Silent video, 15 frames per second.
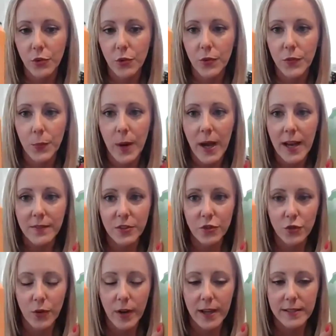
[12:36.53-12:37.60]
So if you
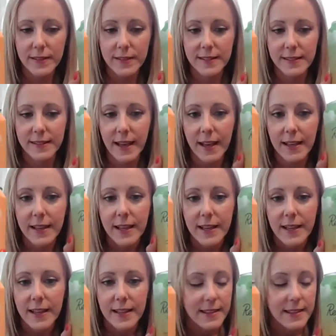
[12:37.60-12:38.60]
haven't tried these yet,